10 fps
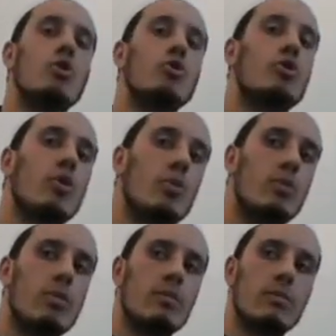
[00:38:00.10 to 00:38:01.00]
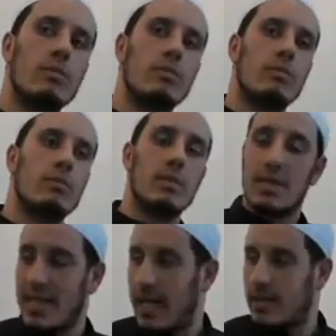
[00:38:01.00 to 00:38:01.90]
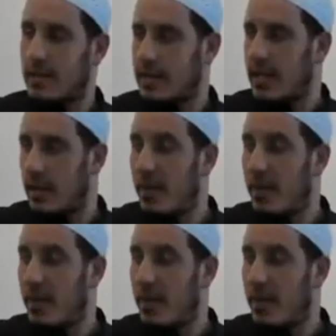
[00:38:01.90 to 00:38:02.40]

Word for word: So Sa'ad stayed a